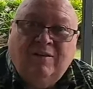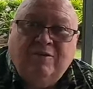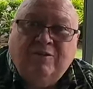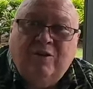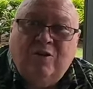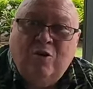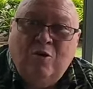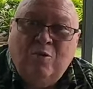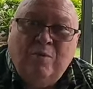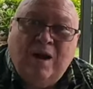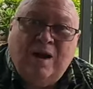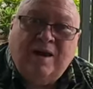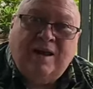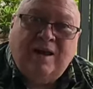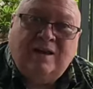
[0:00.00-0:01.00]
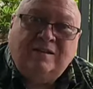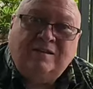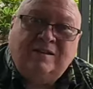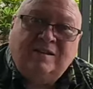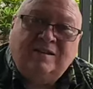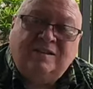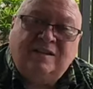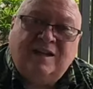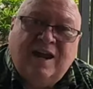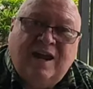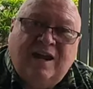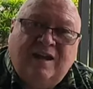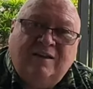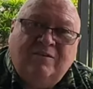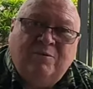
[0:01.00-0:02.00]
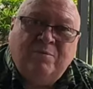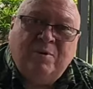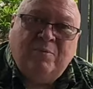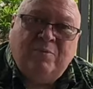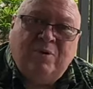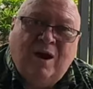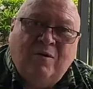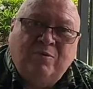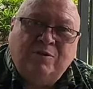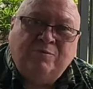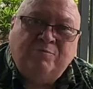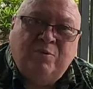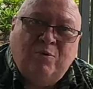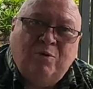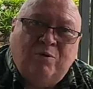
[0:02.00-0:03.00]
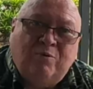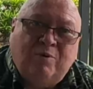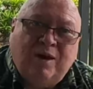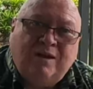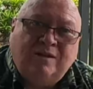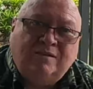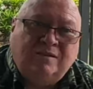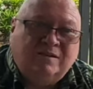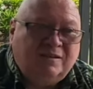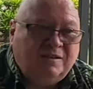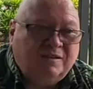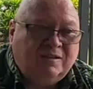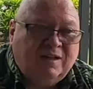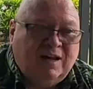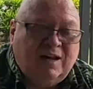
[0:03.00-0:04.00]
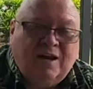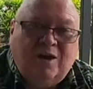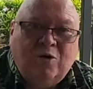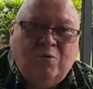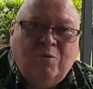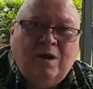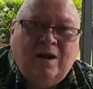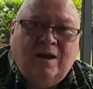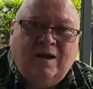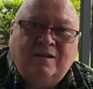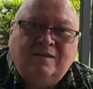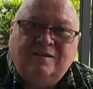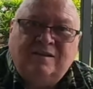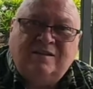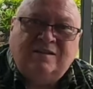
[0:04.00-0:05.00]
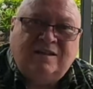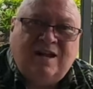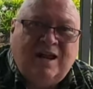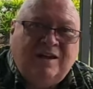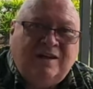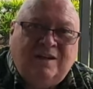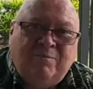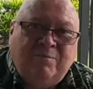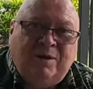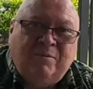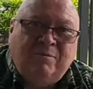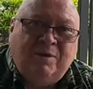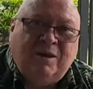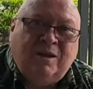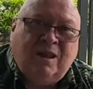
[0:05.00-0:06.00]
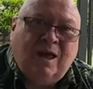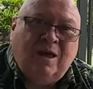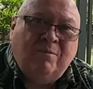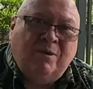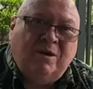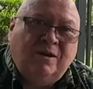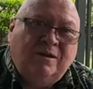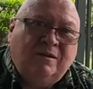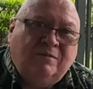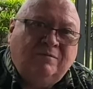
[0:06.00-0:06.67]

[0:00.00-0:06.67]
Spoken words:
The home I had in Cincinnati, remember I was born and raised in Cincinnati. The home I had in Cincinnati didn't make me a lot of money.